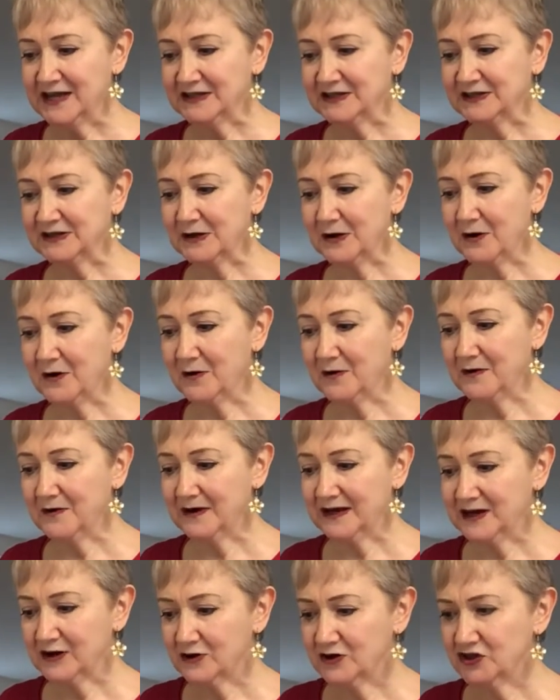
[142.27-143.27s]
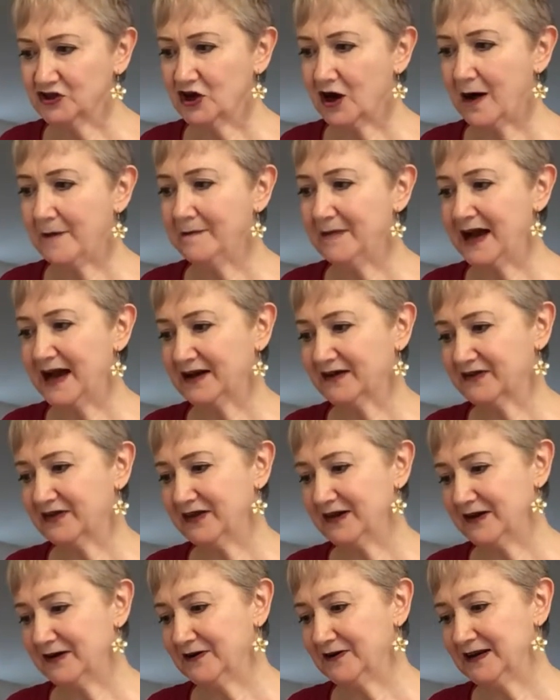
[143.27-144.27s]
So your job back
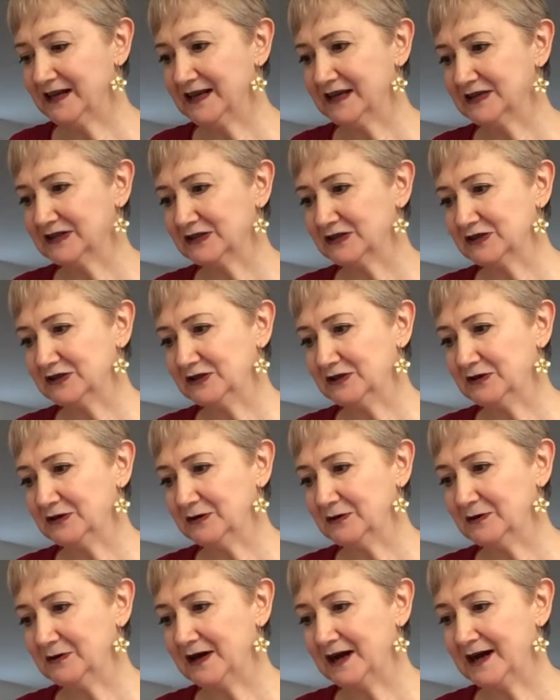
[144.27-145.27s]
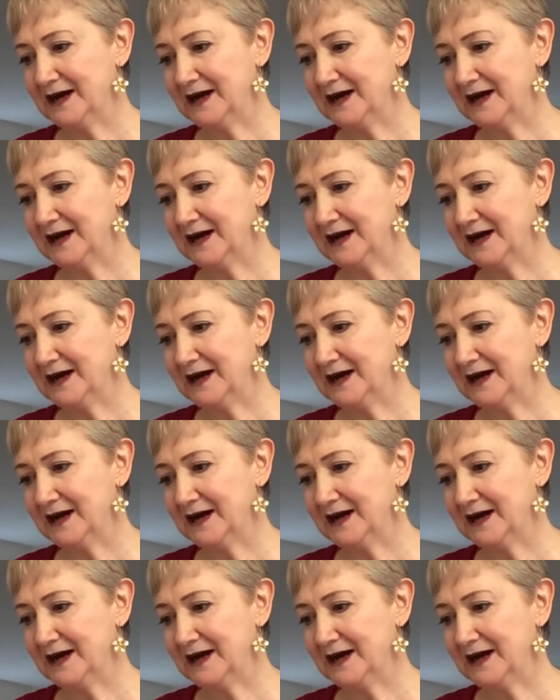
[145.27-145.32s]
there is to